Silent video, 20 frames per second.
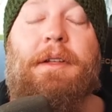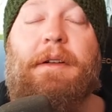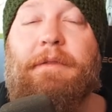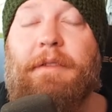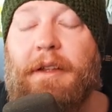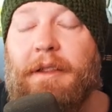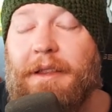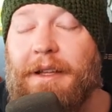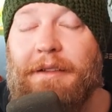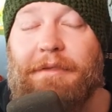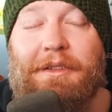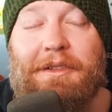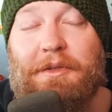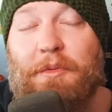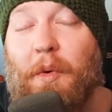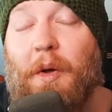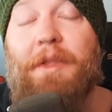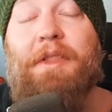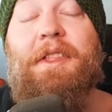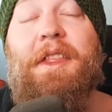And I think there's
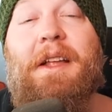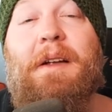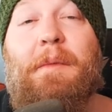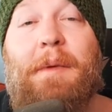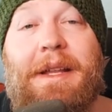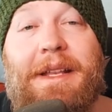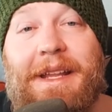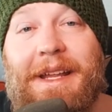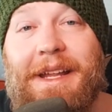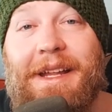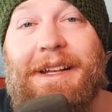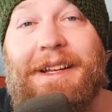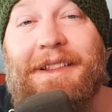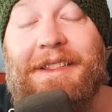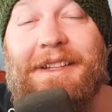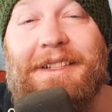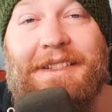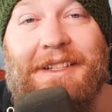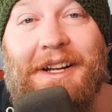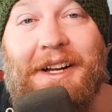one thing we need in this